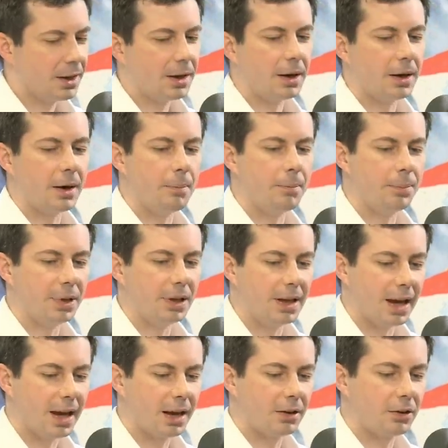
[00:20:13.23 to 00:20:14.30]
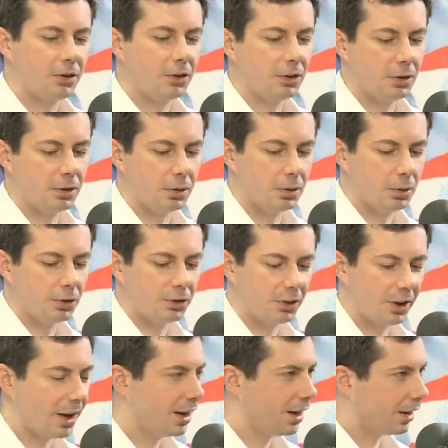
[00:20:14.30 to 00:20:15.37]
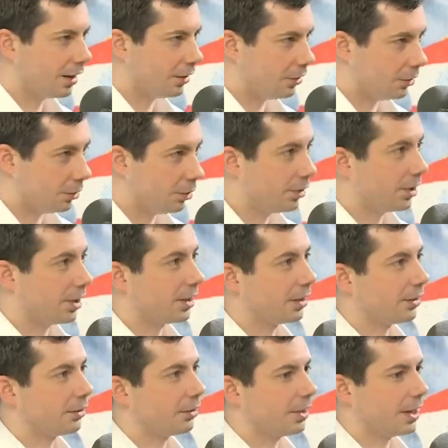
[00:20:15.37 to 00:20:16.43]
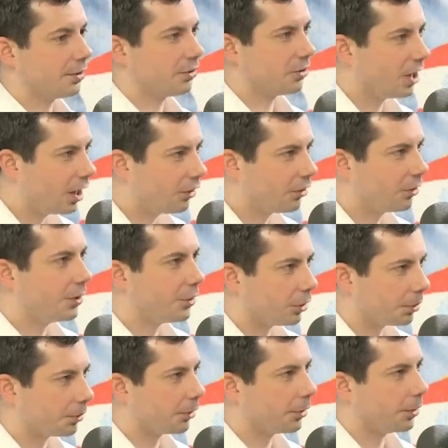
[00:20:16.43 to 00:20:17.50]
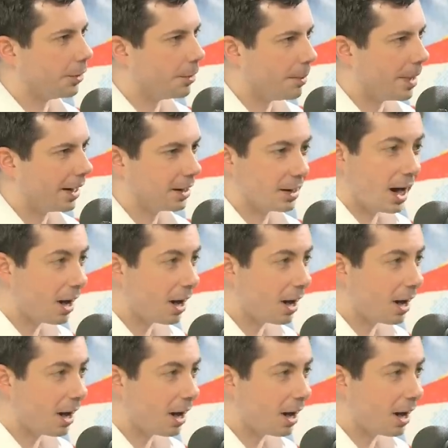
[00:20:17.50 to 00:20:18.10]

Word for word: uh, began to say and do things that changed the terms of the debate.